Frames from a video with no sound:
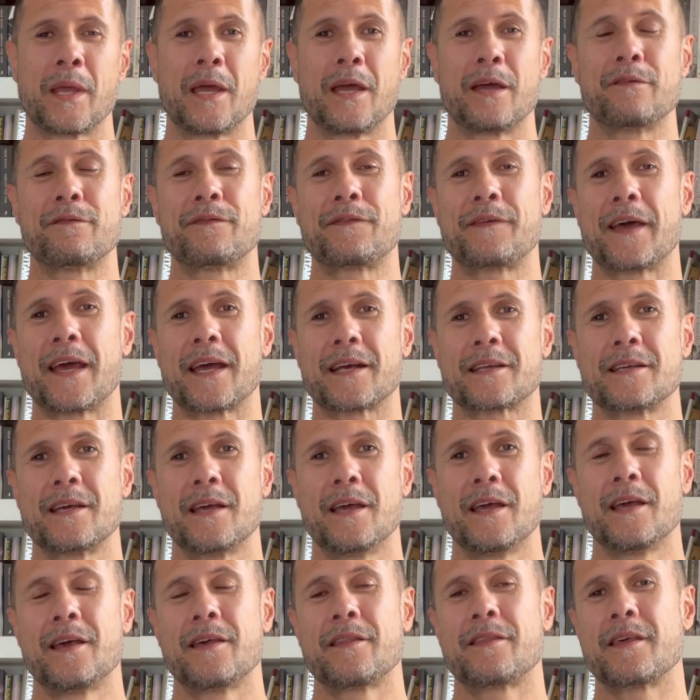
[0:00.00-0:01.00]
In fact,
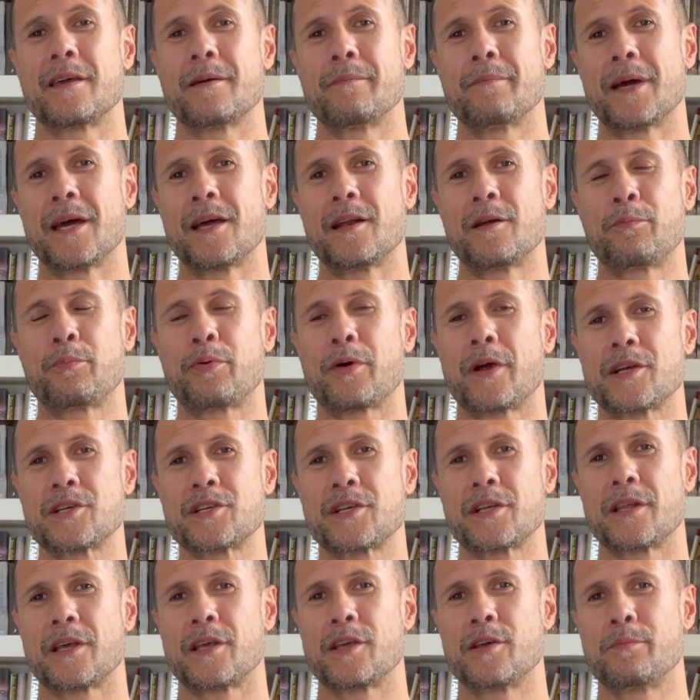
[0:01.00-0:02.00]
the amount of
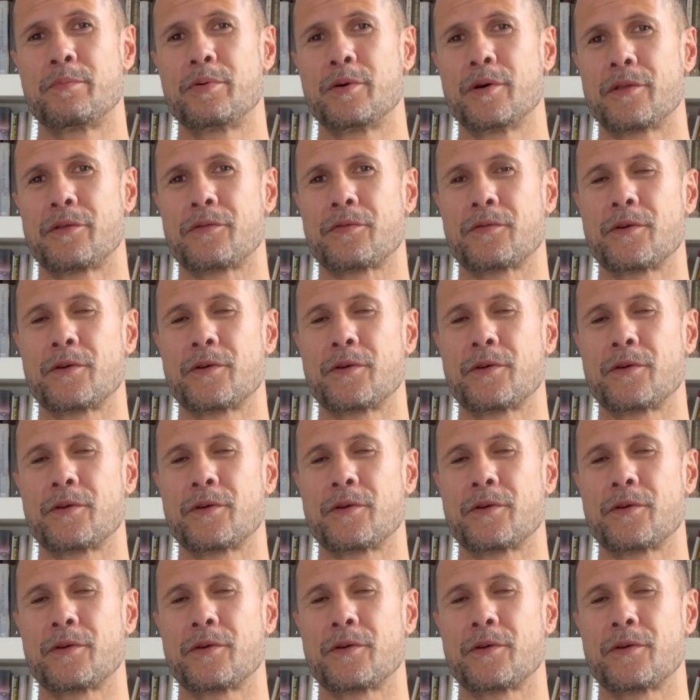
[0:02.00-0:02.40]
pressure that you put